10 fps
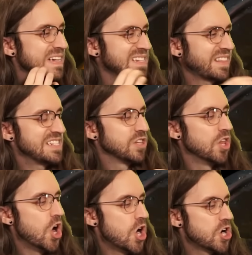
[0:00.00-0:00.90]
It's like these
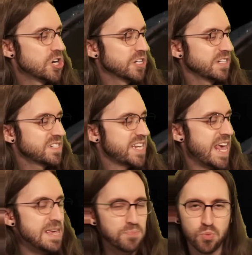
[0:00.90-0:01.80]
long
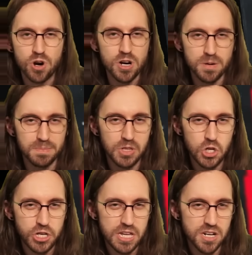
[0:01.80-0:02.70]
tapeworm
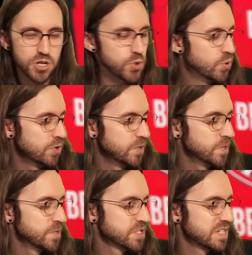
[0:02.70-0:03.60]
looking
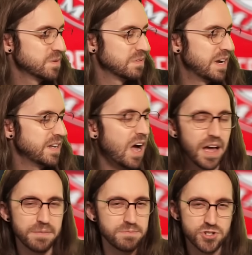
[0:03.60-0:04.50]
noodles that
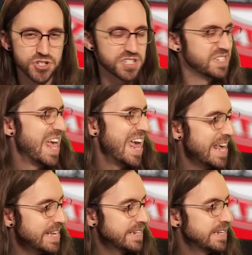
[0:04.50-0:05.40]
I just
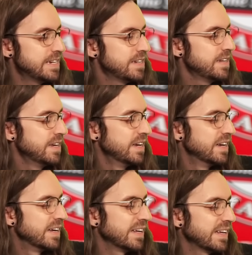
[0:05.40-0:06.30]
hated.
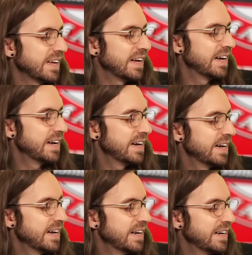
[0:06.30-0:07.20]

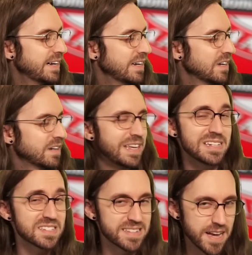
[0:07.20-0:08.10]

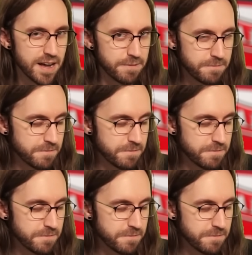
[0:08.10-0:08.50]
It's tough.